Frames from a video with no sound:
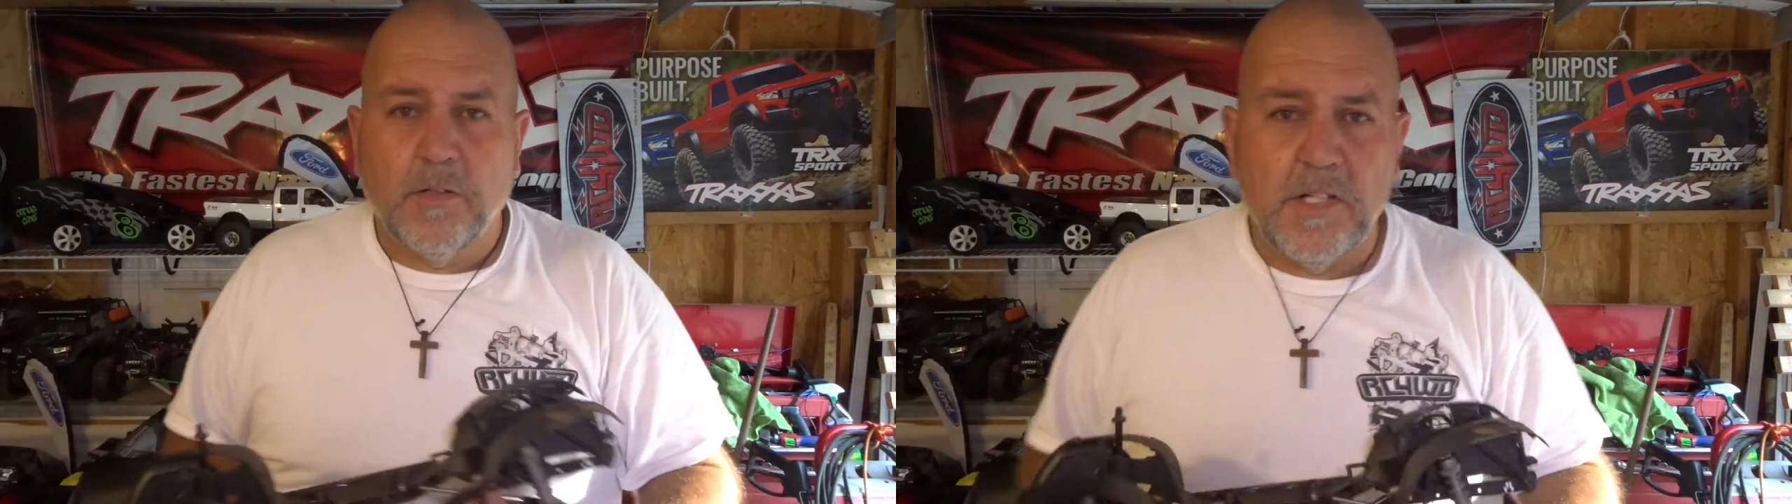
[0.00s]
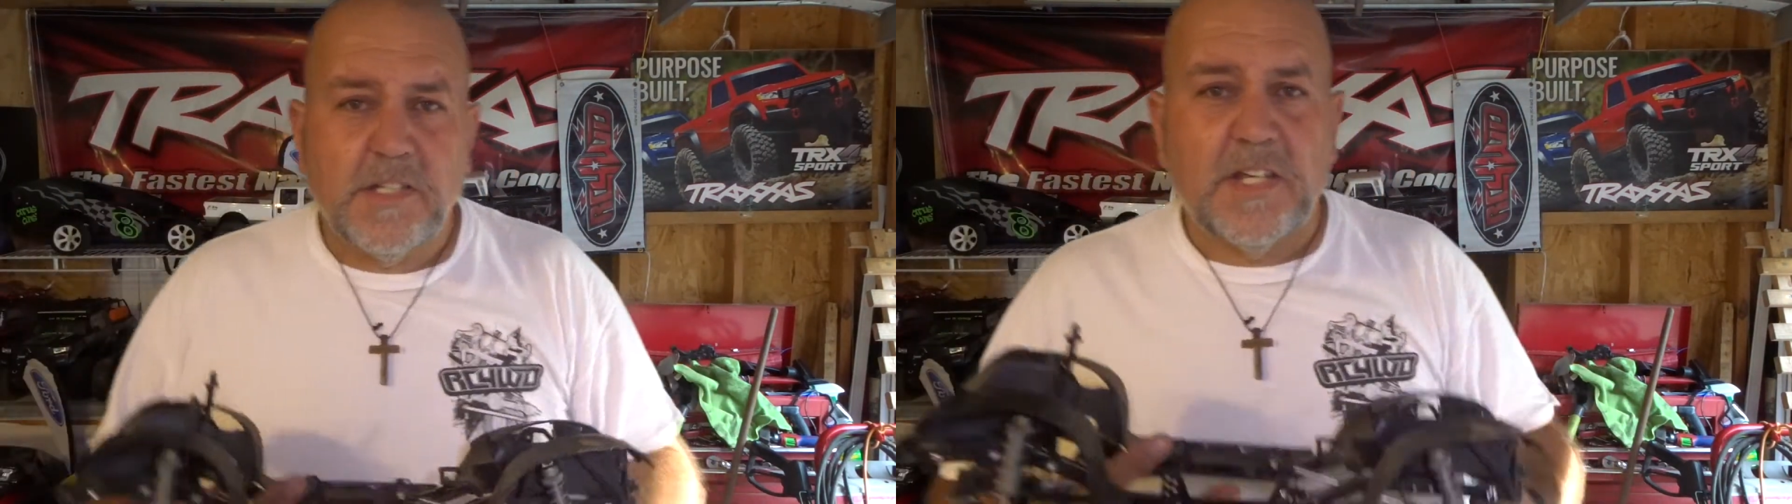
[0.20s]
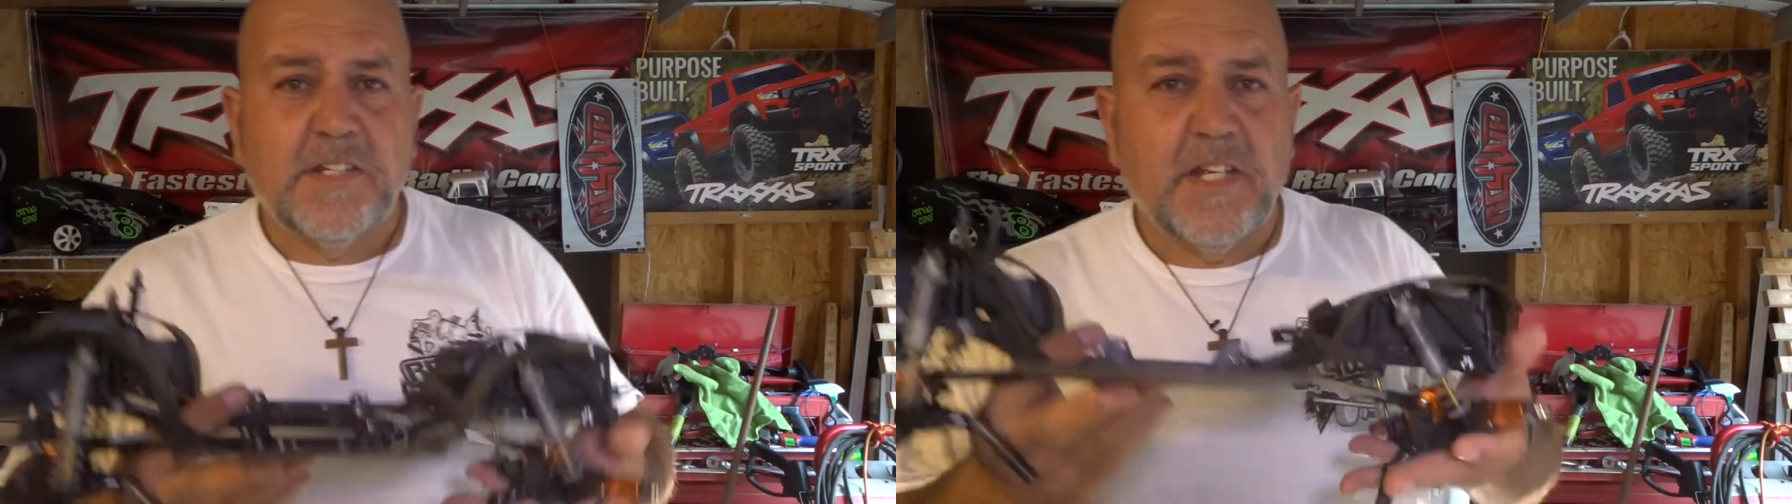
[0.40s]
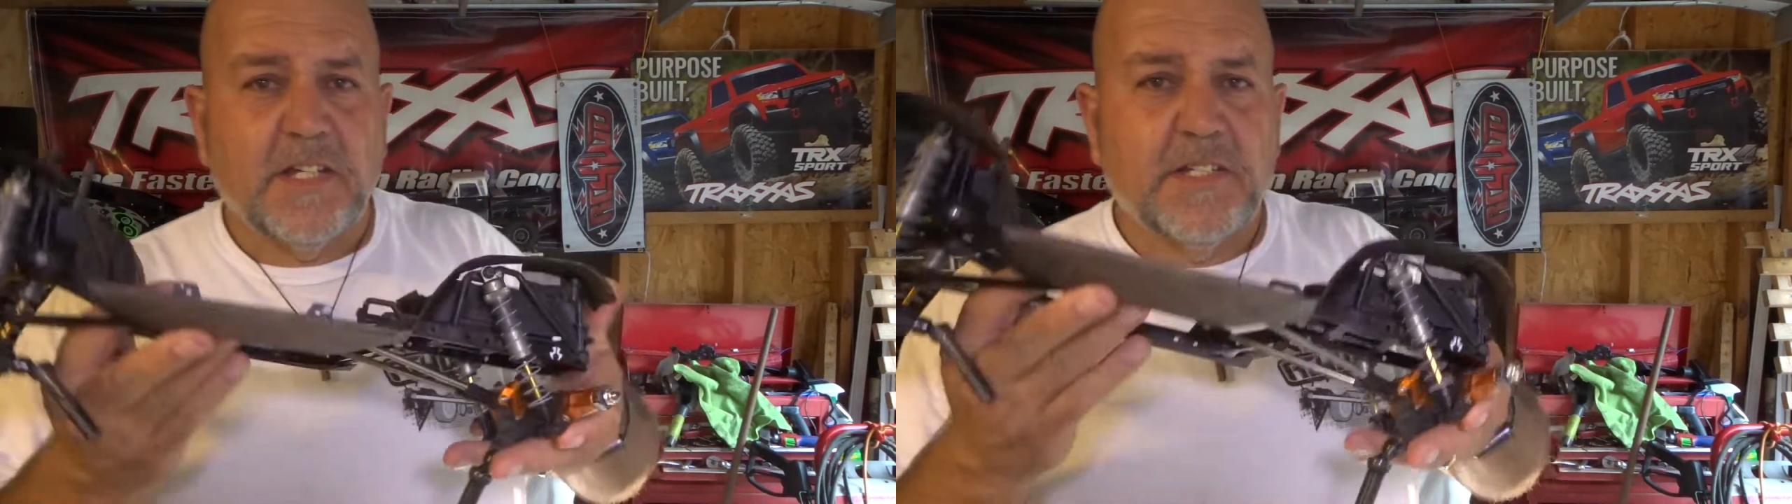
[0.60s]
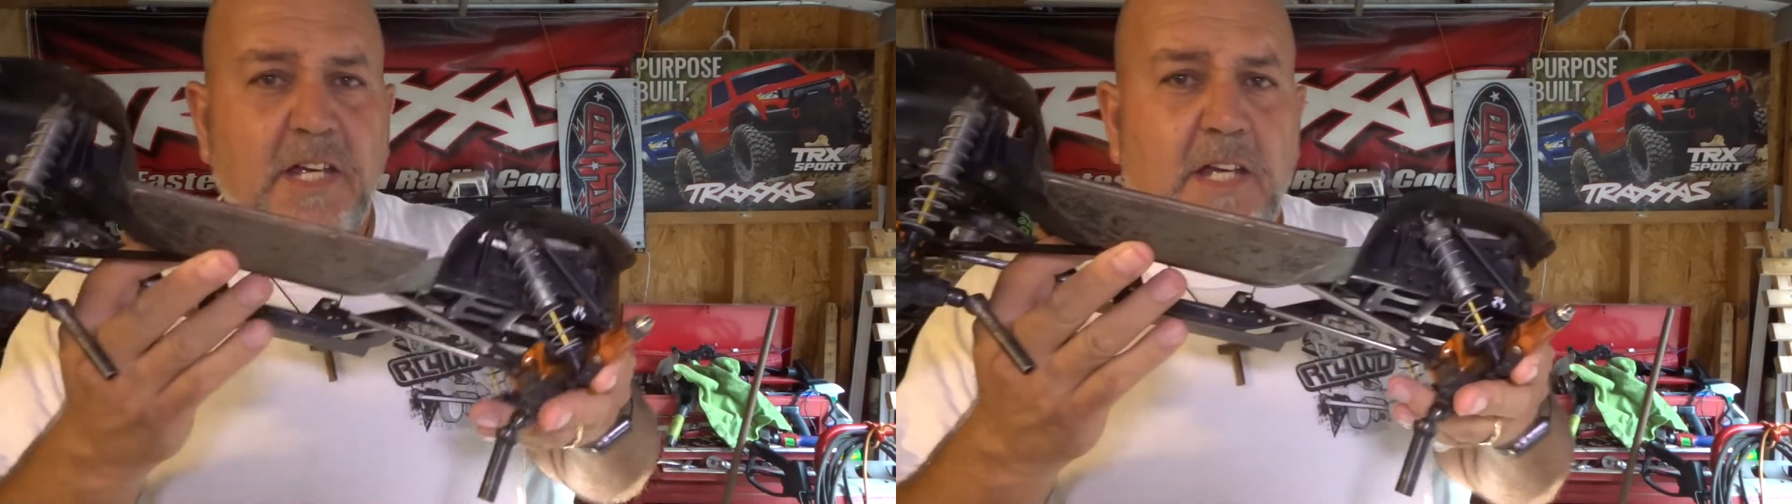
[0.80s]
of this
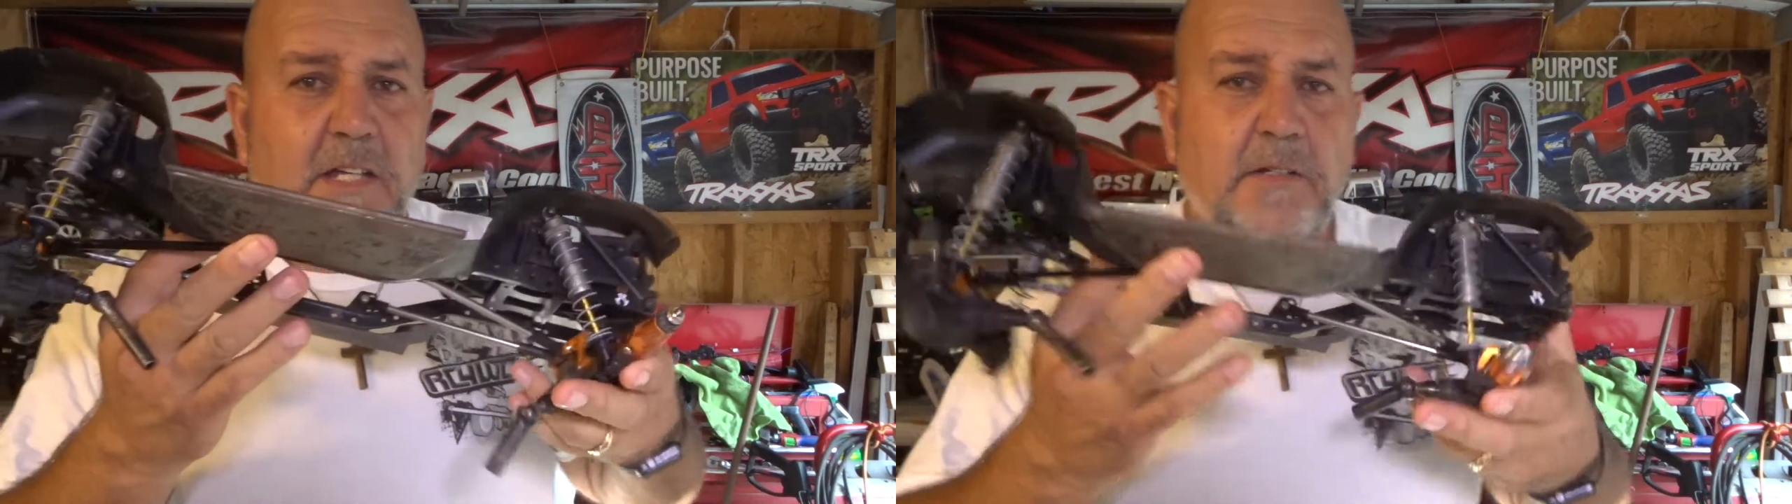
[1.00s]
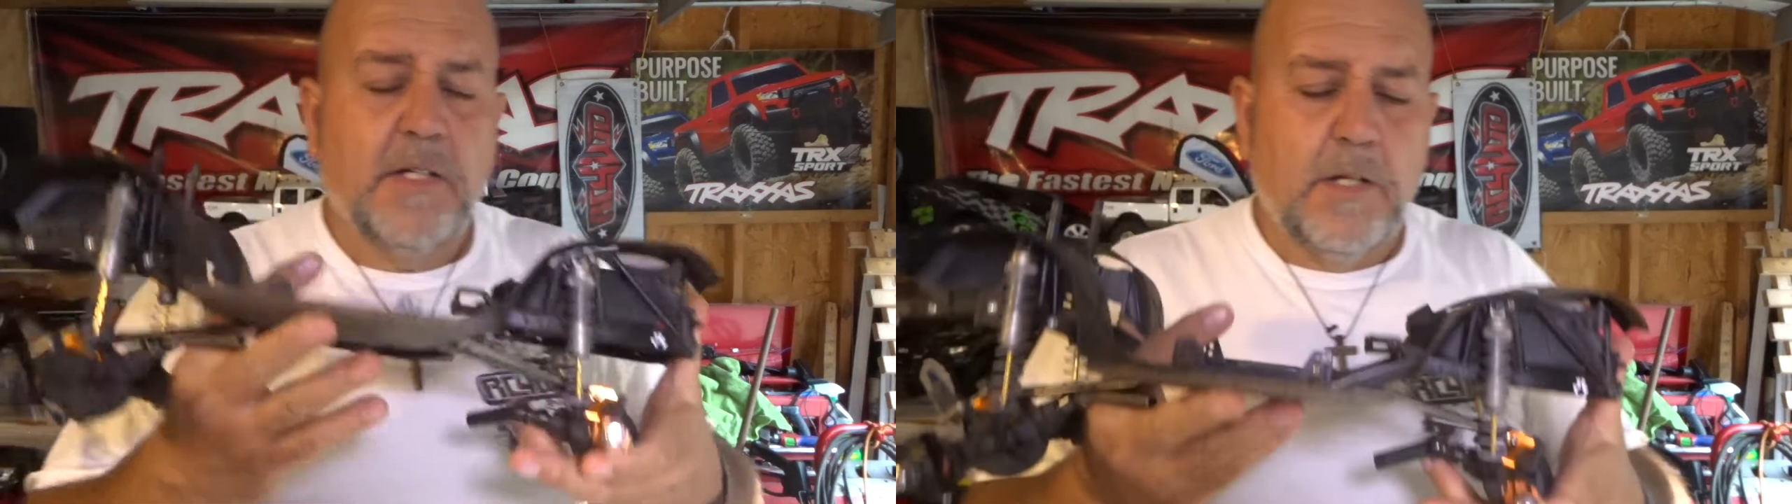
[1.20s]
SCX10,